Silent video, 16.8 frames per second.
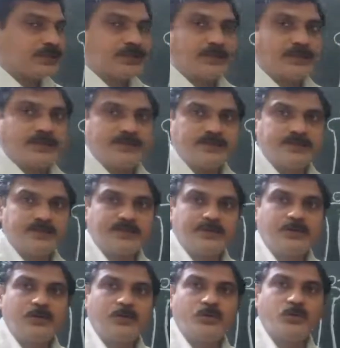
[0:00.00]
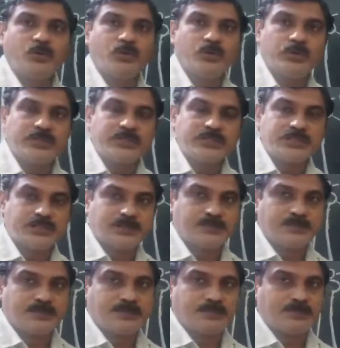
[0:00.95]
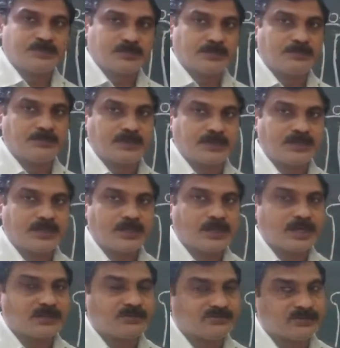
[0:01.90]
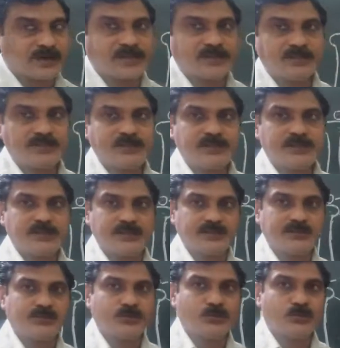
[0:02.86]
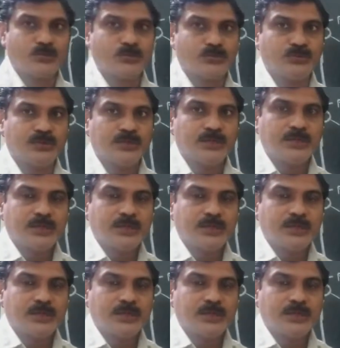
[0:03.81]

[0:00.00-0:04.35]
in the ovary chamber and finally in the ovule